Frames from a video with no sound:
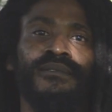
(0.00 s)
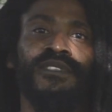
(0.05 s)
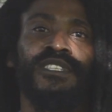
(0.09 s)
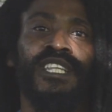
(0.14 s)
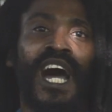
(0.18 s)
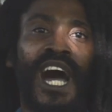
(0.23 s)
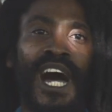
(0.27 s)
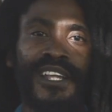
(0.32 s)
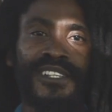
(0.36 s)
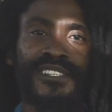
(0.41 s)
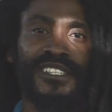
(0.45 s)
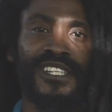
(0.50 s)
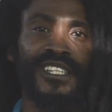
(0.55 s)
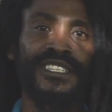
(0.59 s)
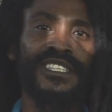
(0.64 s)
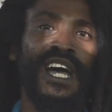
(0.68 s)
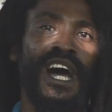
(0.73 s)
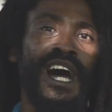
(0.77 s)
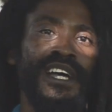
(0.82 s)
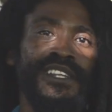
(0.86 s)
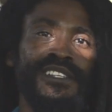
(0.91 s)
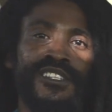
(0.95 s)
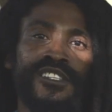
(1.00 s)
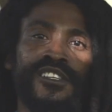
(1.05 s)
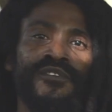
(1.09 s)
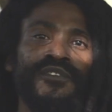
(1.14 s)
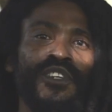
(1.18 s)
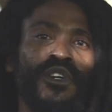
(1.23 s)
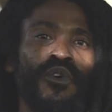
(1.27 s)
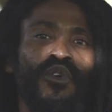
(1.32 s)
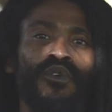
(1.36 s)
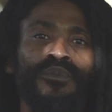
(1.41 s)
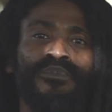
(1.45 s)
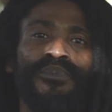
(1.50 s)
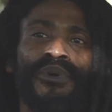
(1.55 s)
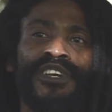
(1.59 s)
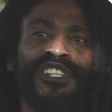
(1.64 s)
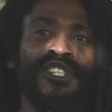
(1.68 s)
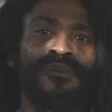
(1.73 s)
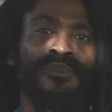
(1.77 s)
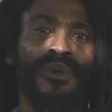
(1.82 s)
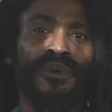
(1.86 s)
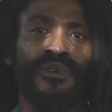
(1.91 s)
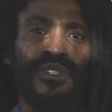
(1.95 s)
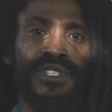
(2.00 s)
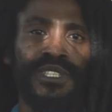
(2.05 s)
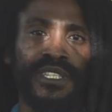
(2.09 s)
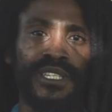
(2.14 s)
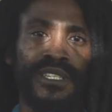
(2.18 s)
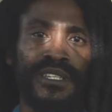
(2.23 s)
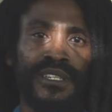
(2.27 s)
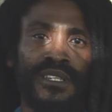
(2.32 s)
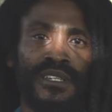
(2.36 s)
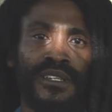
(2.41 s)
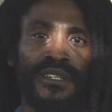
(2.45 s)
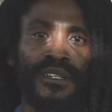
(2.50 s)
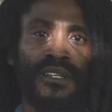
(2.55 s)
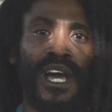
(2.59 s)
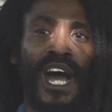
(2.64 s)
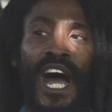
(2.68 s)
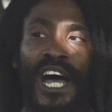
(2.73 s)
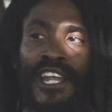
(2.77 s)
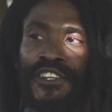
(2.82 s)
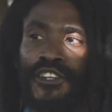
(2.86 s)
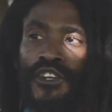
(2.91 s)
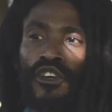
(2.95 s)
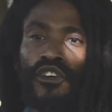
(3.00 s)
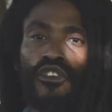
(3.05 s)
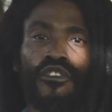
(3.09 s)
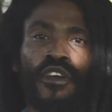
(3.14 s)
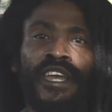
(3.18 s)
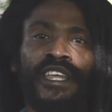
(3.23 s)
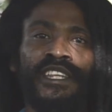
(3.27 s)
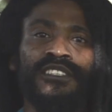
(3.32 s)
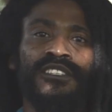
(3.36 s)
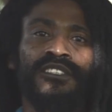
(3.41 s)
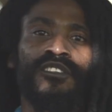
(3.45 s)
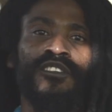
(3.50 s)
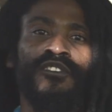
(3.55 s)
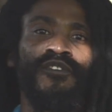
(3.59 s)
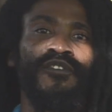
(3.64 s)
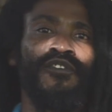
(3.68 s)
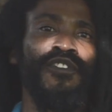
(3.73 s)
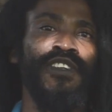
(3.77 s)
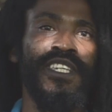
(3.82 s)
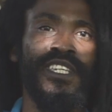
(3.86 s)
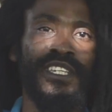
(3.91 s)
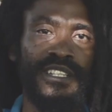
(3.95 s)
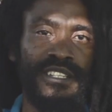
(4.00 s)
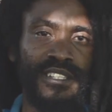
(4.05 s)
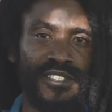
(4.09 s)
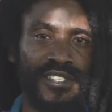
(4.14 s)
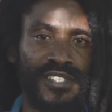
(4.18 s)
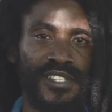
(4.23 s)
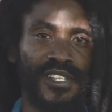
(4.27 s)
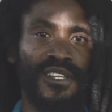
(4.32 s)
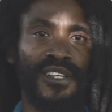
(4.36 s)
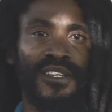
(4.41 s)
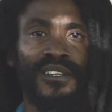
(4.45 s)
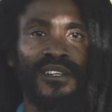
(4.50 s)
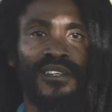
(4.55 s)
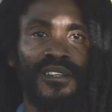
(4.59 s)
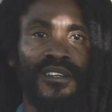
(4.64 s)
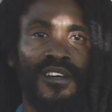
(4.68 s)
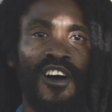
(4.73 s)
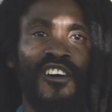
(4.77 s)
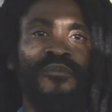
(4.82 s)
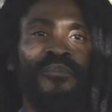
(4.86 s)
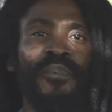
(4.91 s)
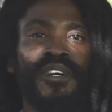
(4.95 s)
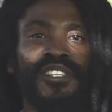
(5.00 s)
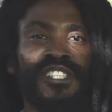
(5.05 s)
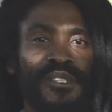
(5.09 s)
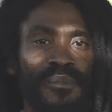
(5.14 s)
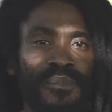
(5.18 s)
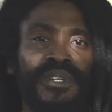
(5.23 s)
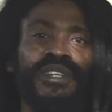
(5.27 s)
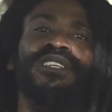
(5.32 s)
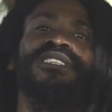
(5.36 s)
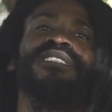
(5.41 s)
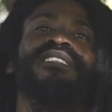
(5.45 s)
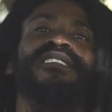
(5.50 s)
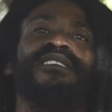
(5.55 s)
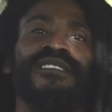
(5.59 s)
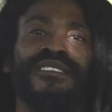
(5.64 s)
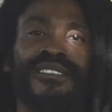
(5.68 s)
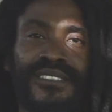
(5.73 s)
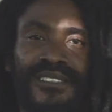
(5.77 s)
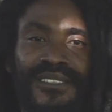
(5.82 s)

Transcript: Dance the dance of your own prosperity. Add the grains to the fields of possibilities.